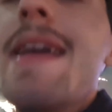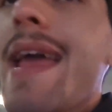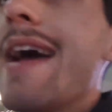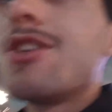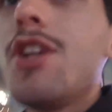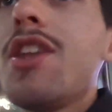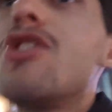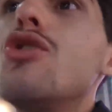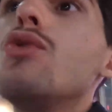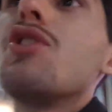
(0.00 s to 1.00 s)
It has nothing
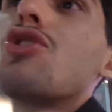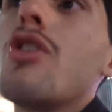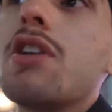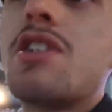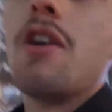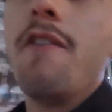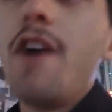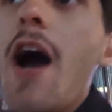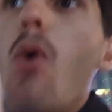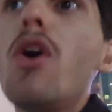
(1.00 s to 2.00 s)
to do with the song itself.
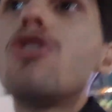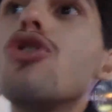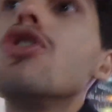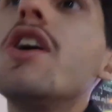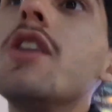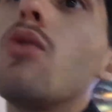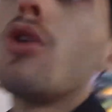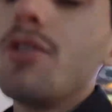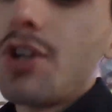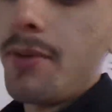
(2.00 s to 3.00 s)
I want to unite the
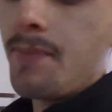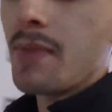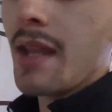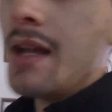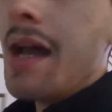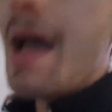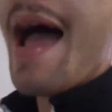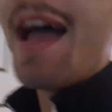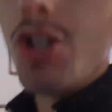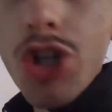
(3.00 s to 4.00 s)
world.
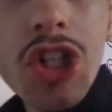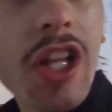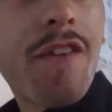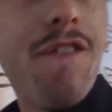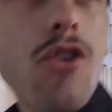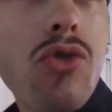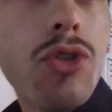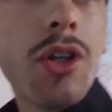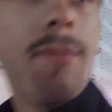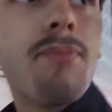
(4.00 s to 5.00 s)
And just like
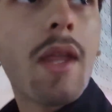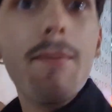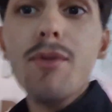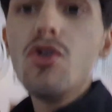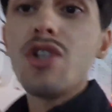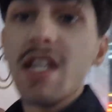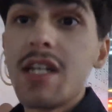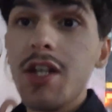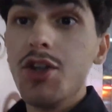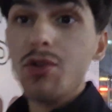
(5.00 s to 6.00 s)
food,
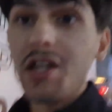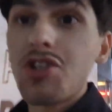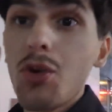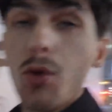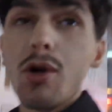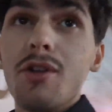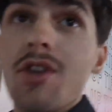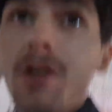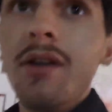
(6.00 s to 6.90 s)
music unites the world.